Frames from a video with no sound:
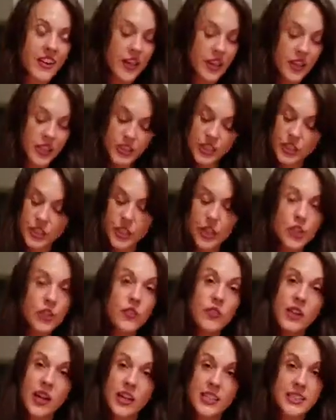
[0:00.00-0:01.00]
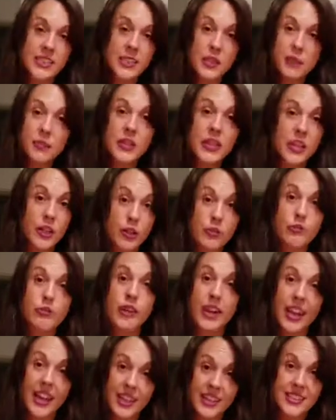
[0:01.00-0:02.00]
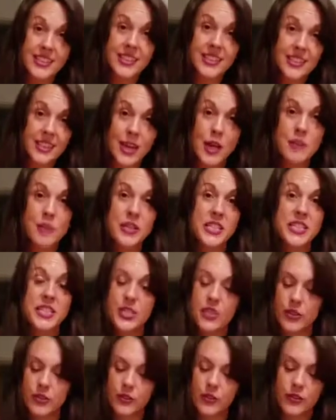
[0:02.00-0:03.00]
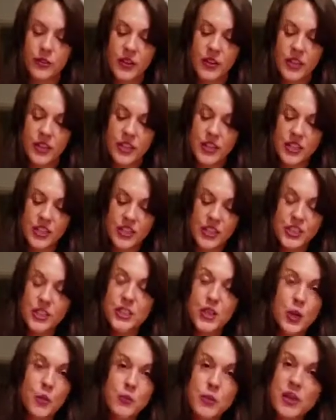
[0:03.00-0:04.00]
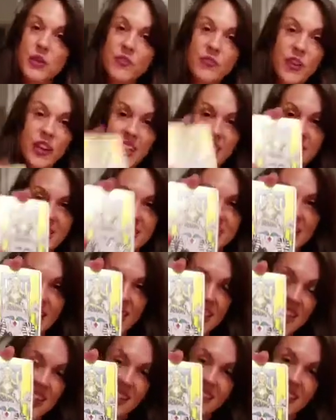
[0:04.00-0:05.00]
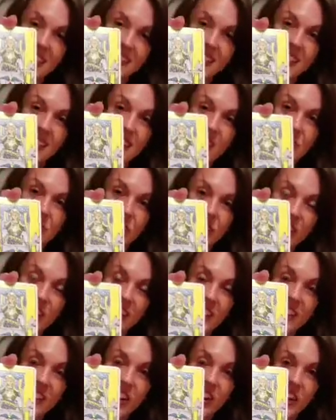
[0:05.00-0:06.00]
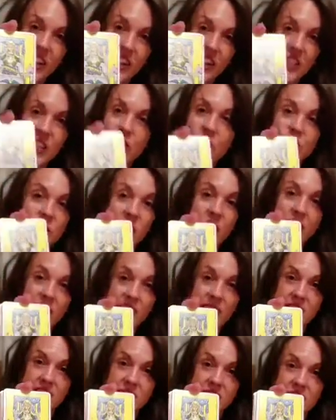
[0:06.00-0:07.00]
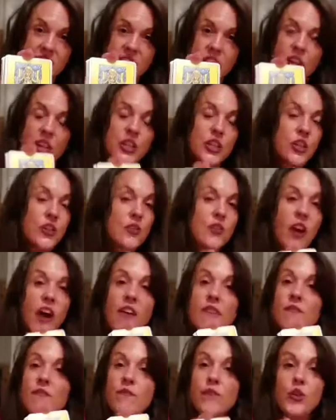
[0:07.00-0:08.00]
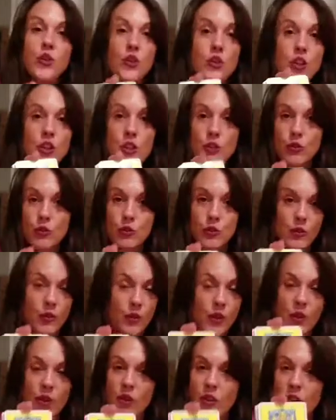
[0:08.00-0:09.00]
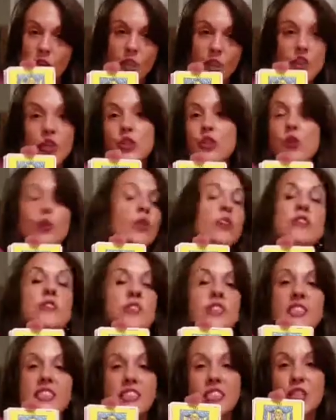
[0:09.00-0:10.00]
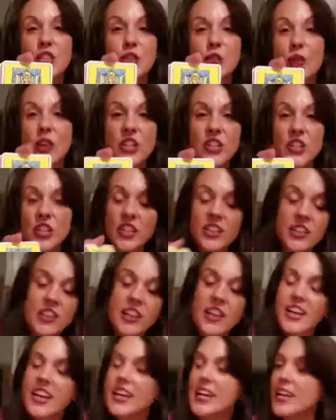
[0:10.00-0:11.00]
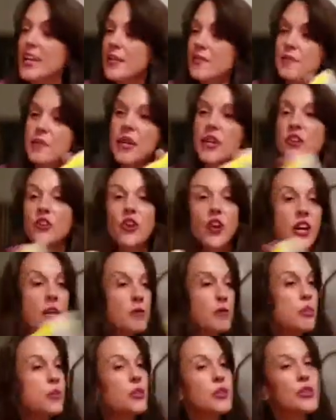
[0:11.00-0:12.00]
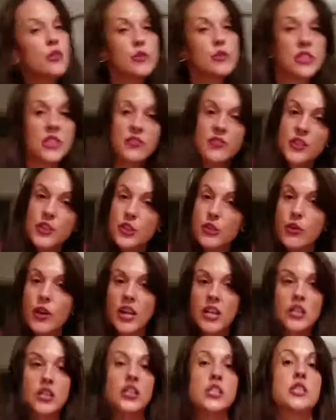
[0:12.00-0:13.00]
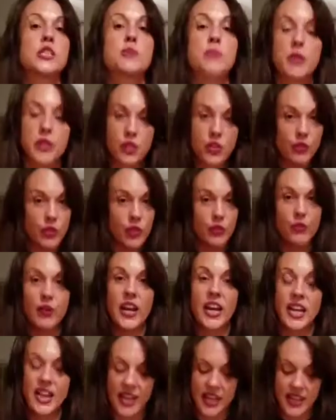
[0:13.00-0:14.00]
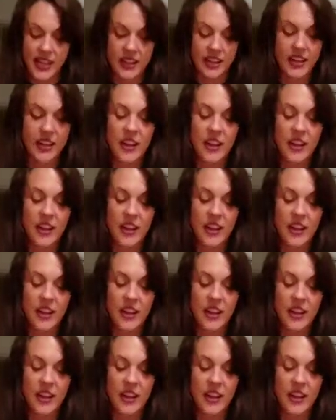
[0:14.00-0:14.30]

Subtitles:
So you've got something great coming to you. So don't be afraid to take it. A Chariot card, you've got this. You've got full control of this situation. It may try to pull you in different directions, but you can rein it in.